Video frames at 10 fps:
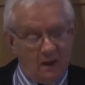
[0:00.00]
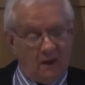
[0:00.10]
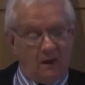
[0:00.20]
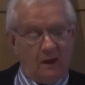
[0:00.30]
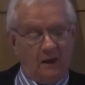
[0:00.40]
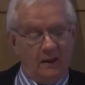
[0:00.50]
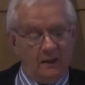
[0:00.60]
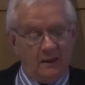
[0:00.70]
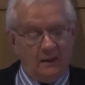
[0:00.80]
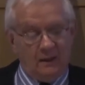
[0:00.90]
are
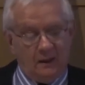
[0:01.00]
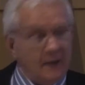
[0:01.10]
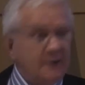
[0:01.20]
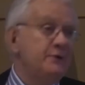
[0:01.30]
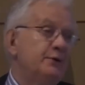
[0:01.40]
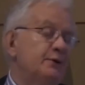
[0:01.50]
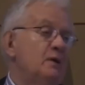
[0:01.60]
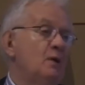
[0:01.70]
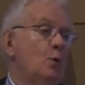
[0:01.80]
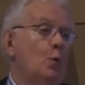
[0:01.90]
under
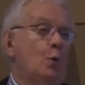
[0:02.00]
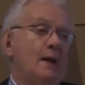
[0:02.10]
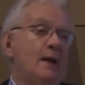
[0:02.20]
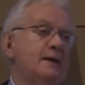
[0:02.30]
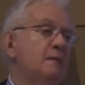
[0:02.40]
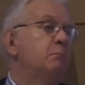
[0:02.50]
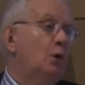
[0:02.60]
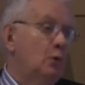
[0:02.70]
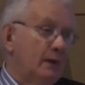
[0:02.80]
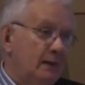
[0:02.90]
or
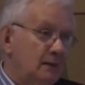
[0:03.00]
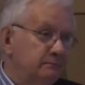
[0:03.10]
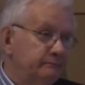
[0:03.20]
unemployed.